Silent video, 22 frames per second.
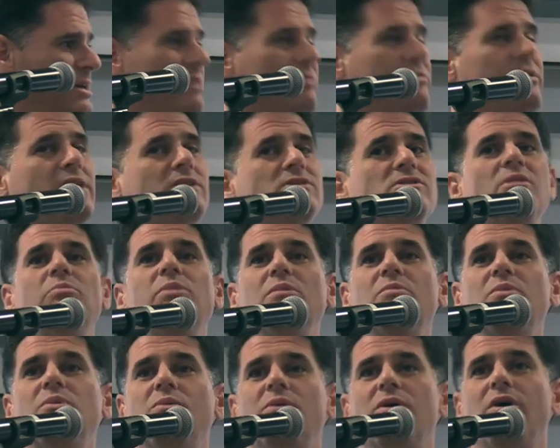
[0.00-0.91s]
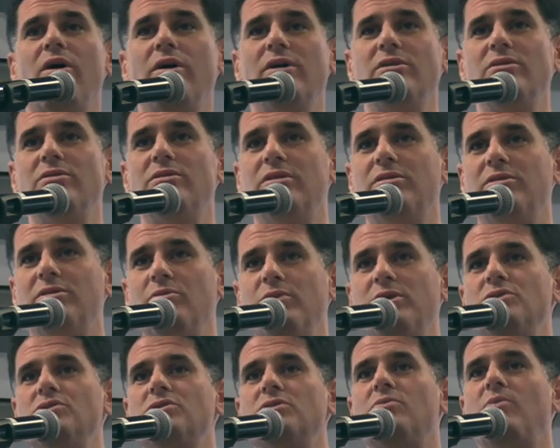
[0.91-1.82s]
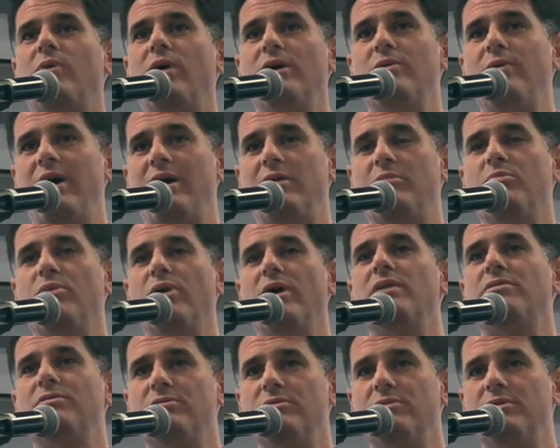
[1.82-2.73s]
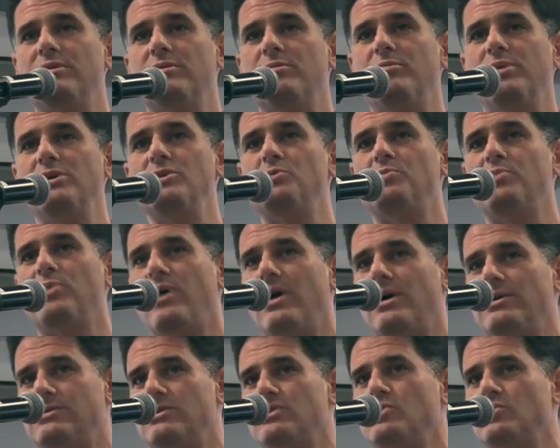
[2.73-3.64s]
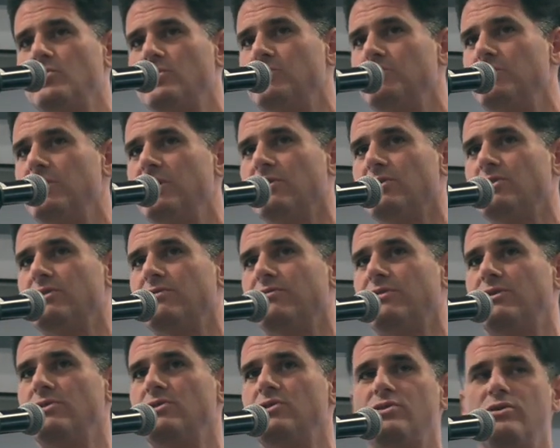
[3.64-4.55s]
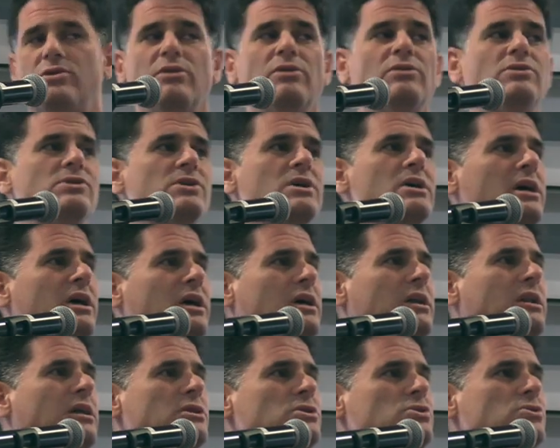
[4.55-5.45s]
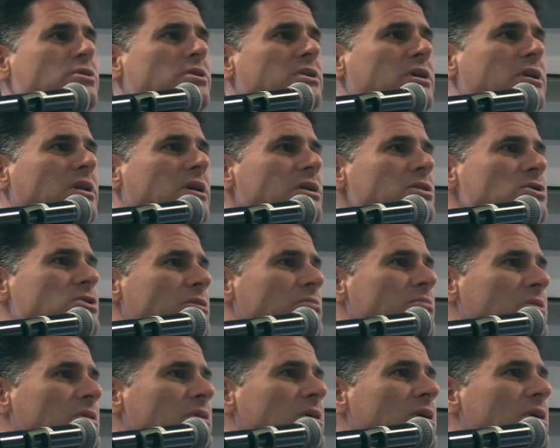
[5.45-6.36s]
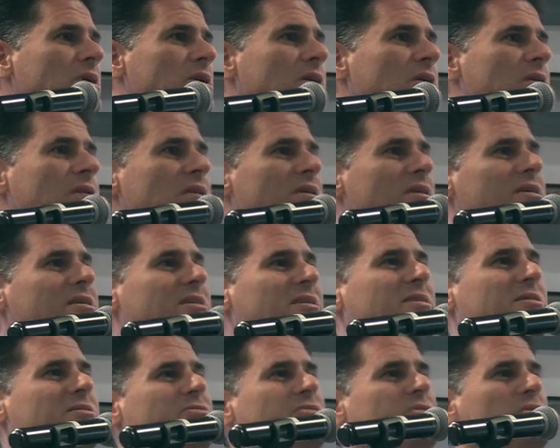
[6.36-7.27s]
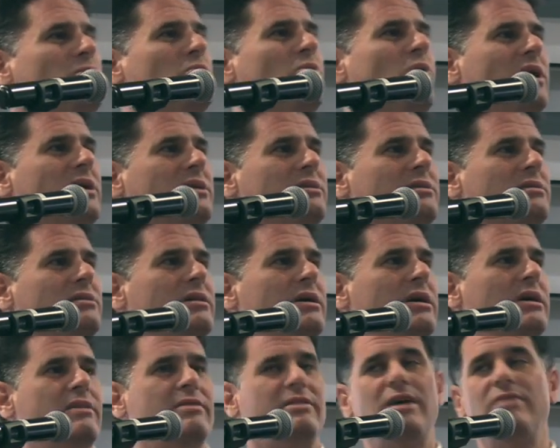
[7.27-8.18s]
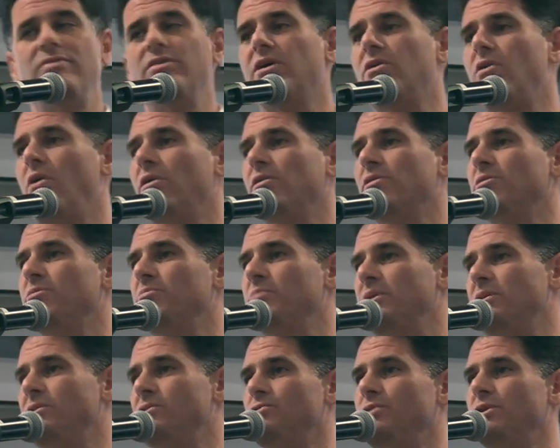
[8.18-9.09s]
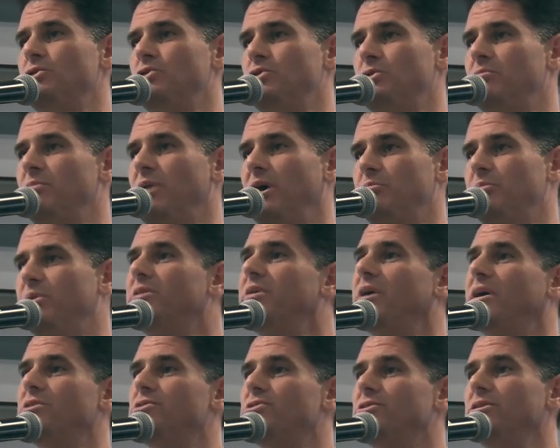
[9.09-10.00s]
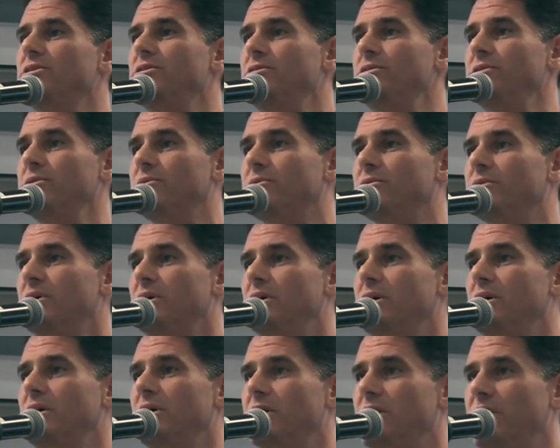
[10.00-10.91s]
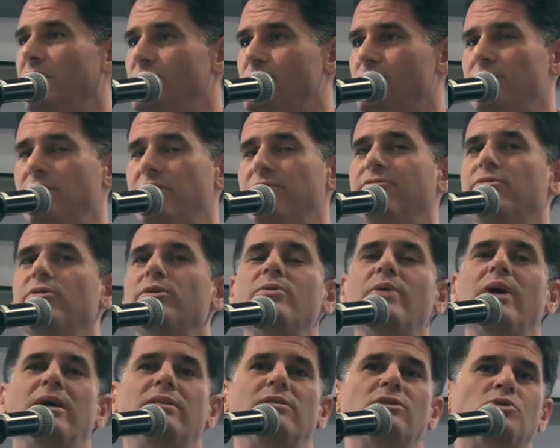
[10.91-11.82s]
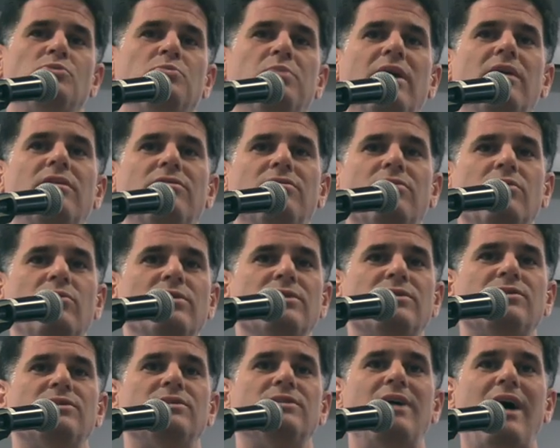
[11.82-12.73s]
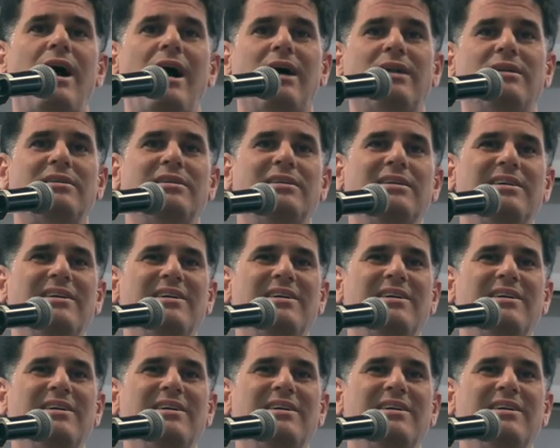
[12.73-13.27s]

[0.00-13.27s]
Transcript: In fact, some people will argue that the reason why you had a breakthrough in the peace process was because of concerns in Israel and Egypt for what uh, then the Carter administration might potentially do. And so, therefore, you had this breakthrough with Sadat